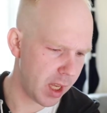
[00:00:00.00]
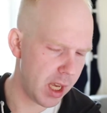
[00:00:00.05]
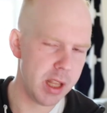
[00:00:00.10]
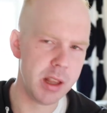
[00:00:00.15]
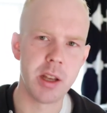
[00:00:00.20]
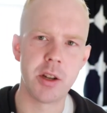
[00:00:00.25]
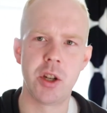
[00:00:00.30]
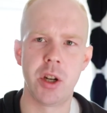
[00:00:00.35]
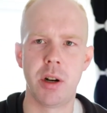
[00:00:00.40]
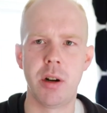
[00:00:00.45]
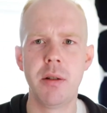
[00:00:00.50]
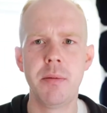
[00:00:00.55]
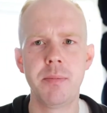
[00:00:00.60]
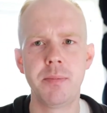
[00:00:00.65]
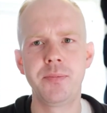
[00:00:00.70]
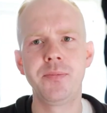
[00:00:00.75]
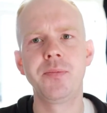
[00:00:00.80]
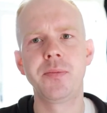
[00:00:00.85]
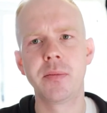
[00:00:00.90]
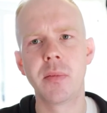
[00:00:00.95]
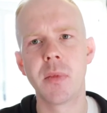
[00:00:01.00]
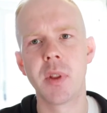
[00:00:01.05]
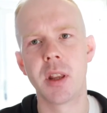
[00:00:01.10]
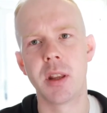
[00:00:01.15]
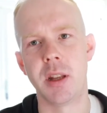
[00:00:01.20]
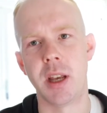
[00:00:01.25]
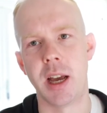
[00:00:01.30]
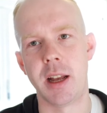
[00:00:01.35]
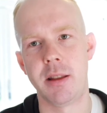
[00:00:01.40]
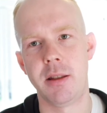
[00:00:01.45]
integer
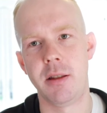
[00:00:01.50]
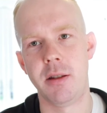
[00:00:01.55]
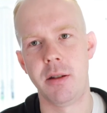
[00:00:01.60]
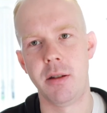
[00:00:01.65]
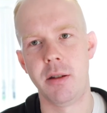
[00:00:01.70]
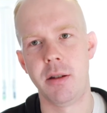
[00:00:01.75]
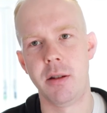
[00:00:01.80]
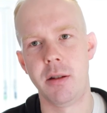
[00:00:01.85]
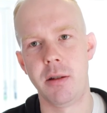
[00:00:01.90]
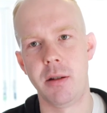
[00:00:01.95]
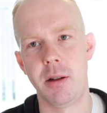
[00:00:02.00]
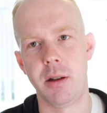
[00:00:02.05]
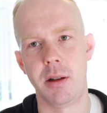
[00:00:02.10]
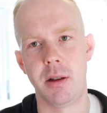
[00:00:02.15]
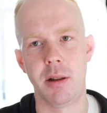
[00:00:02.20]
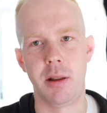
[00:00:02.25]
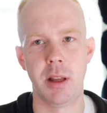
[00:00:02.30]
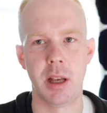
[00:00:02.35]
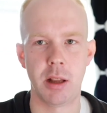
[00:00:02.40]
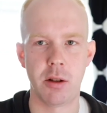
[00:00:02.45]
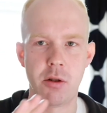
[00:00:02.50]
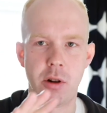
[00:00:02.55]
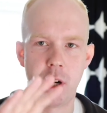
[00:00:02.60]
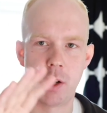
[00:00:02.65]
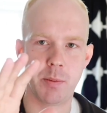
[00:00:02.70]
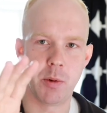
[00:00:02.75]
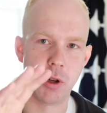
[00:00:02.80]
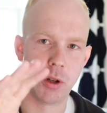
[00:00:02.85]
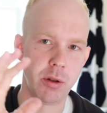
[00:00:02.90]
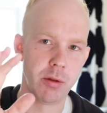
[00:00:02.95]
that uh, uh, that
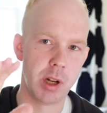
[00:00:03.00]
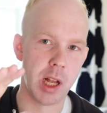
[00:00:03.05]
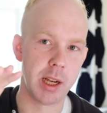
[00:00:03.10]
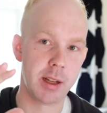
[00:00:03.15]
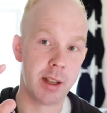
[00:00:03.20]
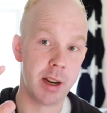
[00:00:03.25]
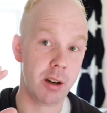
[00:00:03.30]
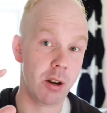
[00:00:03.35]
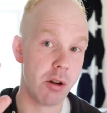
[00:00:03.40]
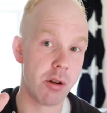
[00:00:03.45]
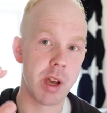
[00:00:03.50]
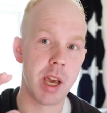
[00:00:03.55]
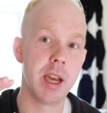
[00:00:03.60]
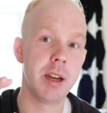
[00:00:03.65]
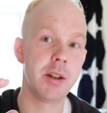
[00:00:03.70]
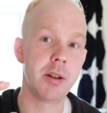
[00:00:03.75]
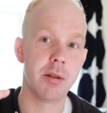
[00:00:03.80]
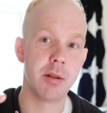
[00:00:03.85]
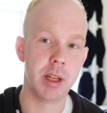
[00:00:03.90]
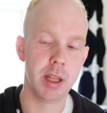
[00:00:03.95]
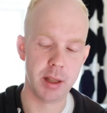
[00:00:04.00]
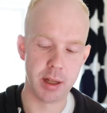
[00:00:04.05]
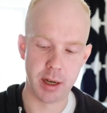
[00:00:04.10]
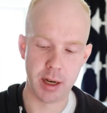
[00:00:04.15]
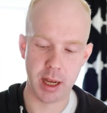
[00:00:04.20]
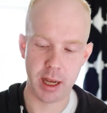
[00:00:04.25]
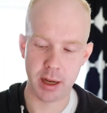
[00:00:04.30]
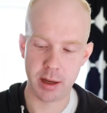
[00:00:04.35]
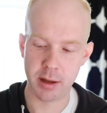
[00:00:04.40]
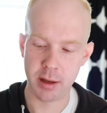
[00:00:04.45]
corresponds to like their location in the
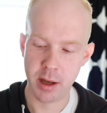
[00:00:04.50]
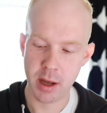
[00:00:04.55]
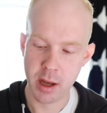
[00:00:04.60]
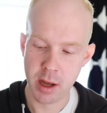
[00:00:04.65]
deck.